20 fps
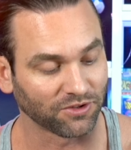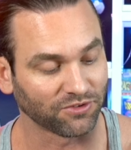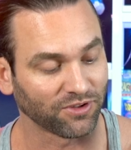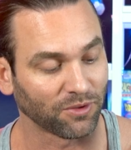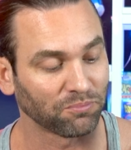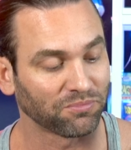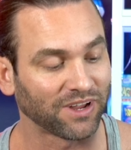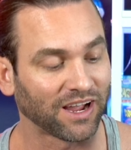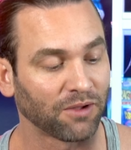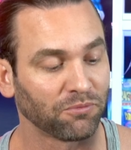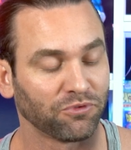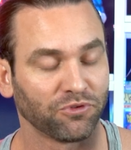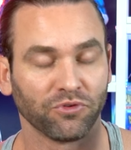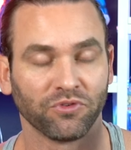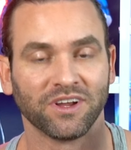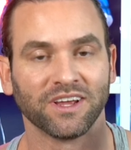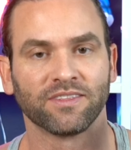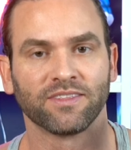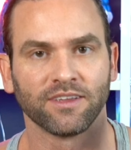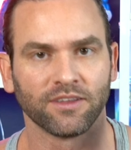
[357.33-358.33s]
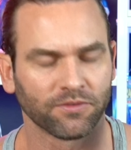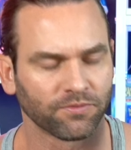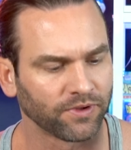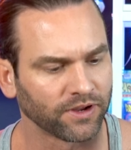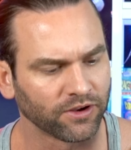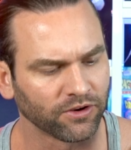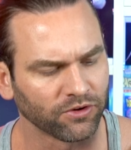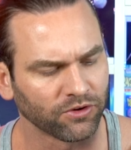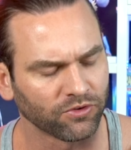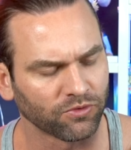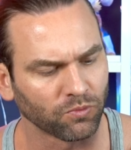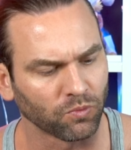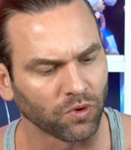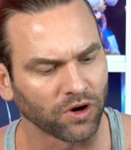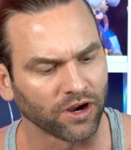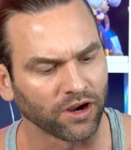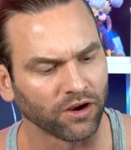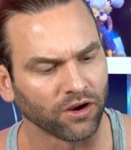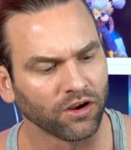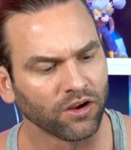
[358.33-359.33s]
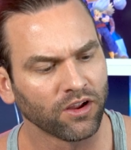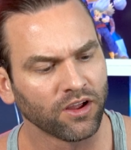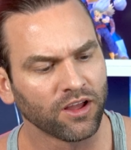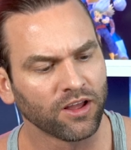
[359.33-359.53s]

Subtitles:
Sometimes you get these figures where